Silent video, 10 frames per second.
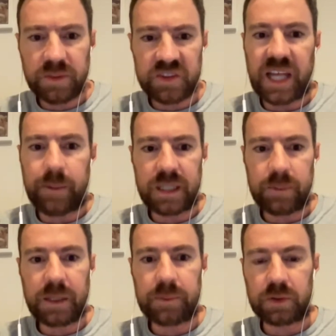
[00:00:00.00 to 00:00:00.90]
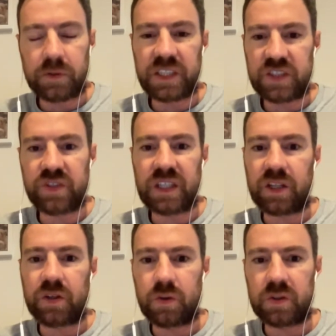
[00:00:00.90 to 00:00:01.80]
there's that many people already drinking
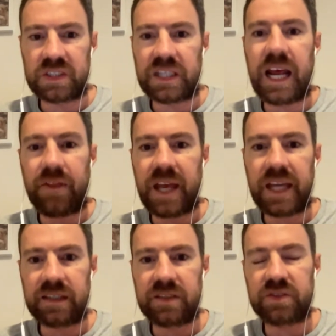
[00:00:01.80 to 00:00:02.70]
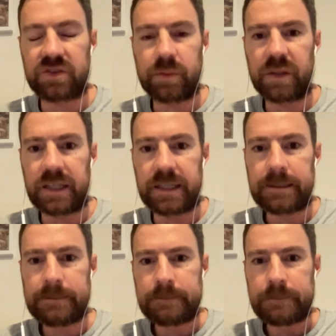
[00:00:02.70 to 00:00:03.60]
Coors and now they're going to distribute it
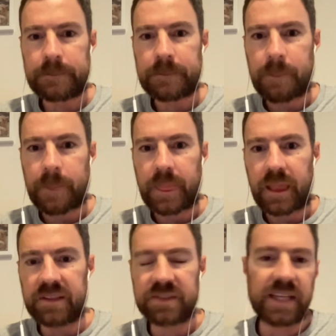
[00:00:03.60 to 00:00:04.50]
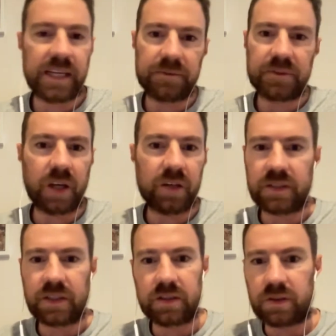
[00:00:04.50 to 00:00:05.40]
instead of
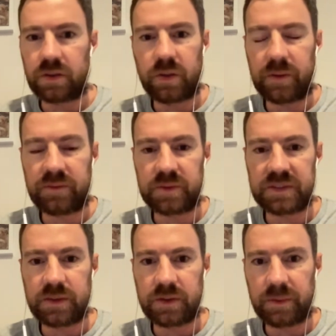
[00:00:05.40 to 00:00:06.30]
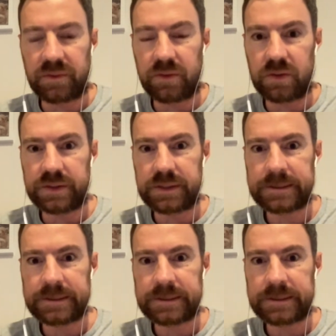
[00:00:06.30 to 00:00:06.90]
Coca-Cola or whoever was doing it before.